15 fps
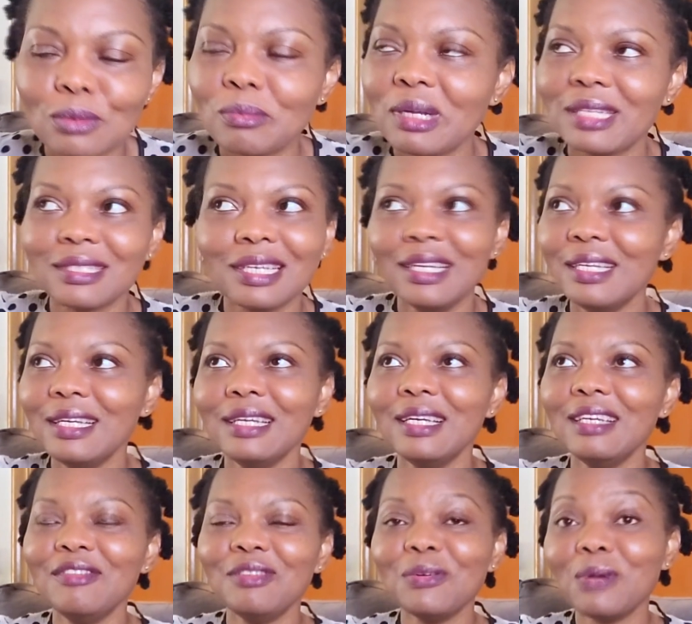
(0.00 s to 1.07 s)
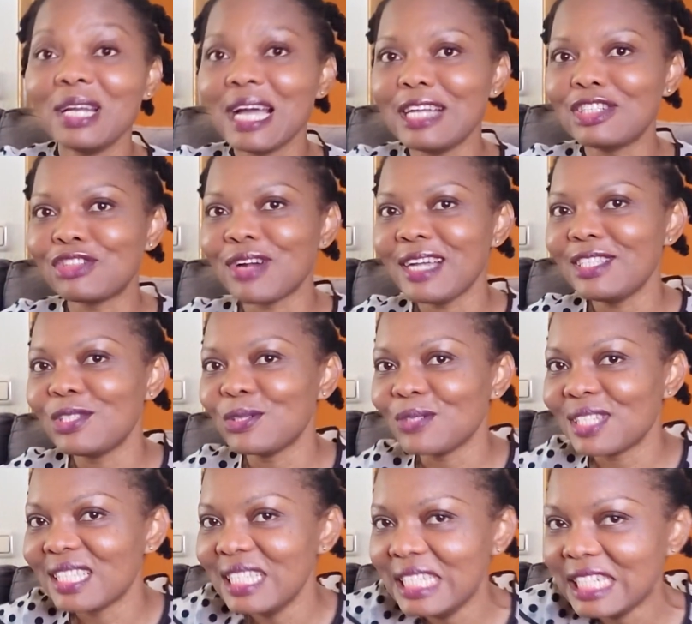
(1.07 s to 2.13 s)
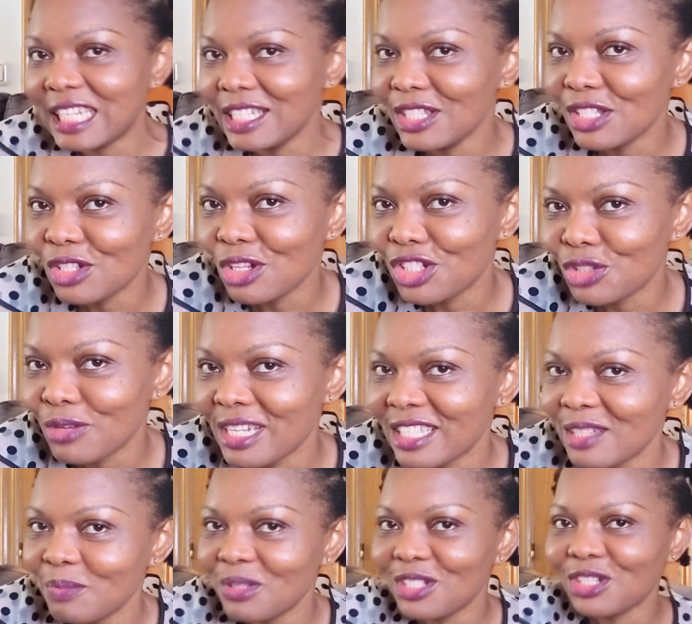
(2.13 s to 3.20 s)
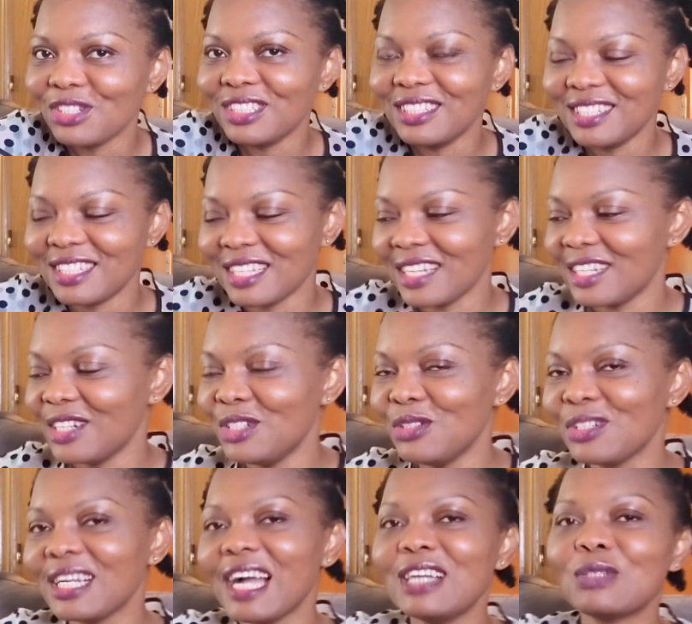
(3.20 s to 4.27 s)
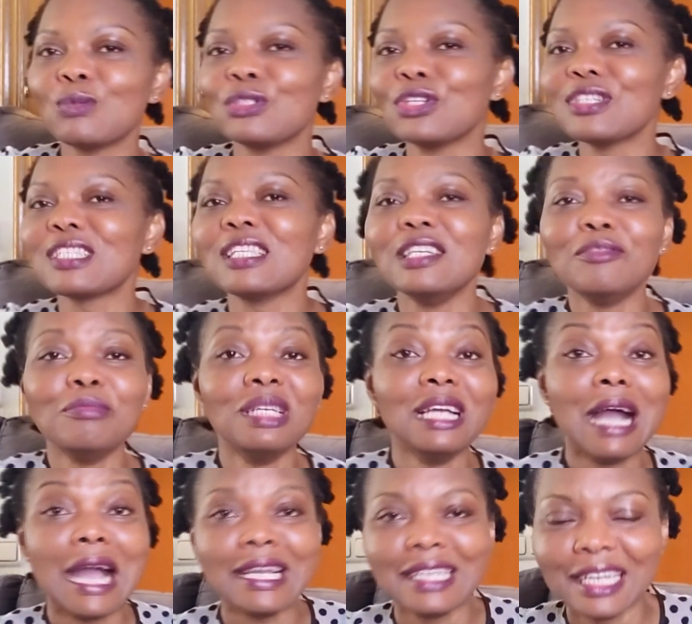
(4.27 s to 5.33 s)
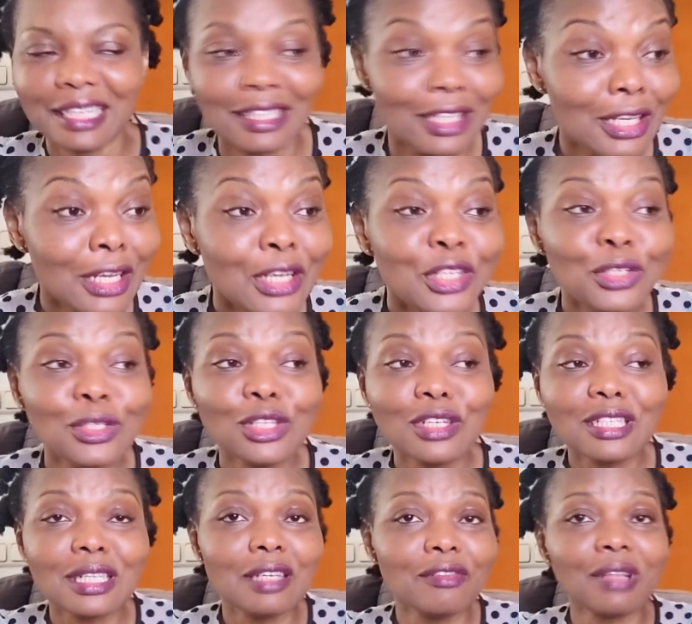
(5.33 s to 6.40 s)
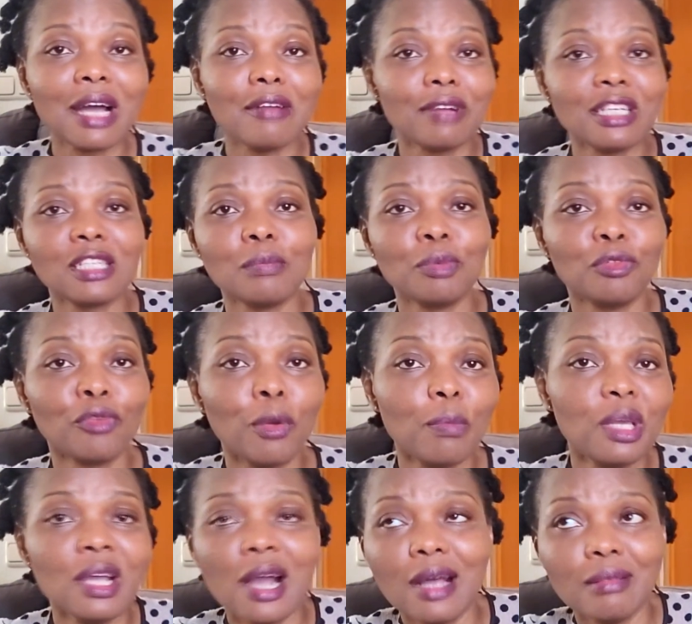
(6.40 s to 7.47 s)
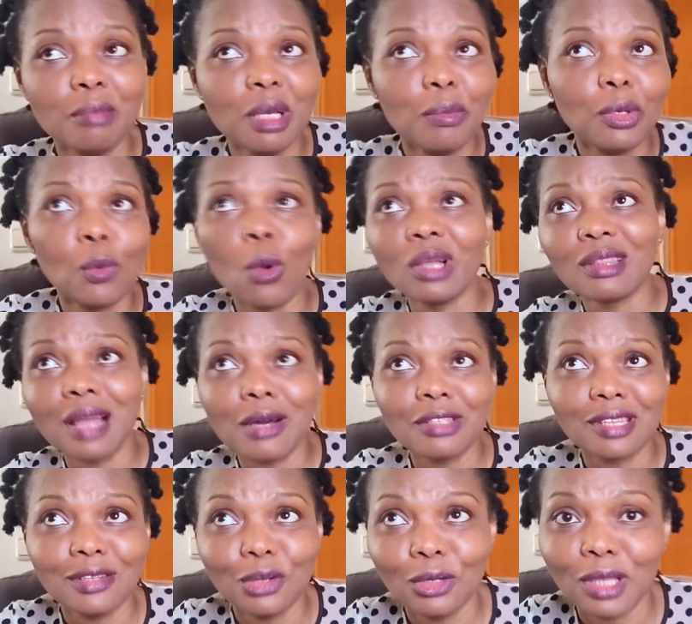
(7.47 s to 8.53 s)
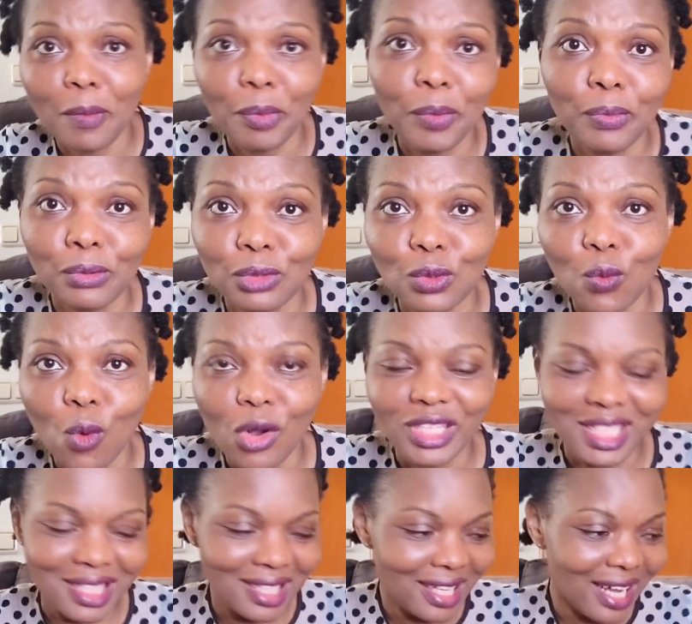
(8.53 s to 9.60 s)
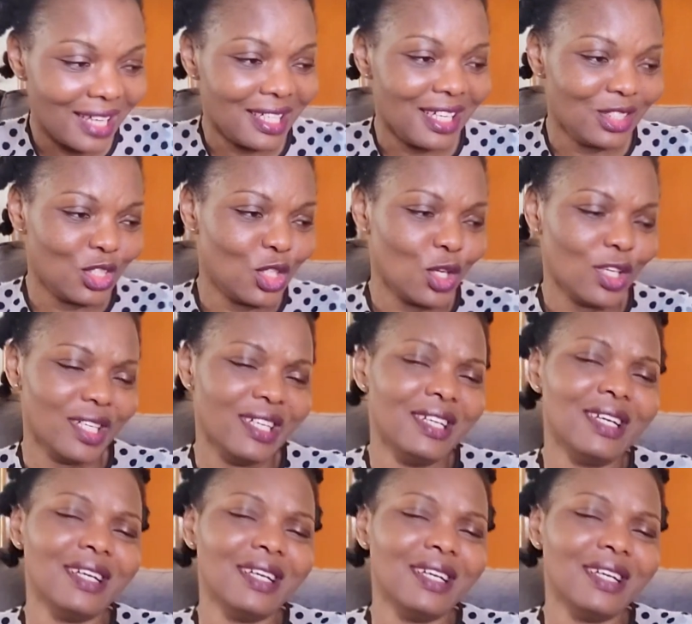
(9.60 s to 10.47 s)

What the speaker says: But even when I try to sneak in such recipes on this channel, you guys will just leave me hanging. You just leave that recipe for me and maybe 1,000 other people to watch and enjoy.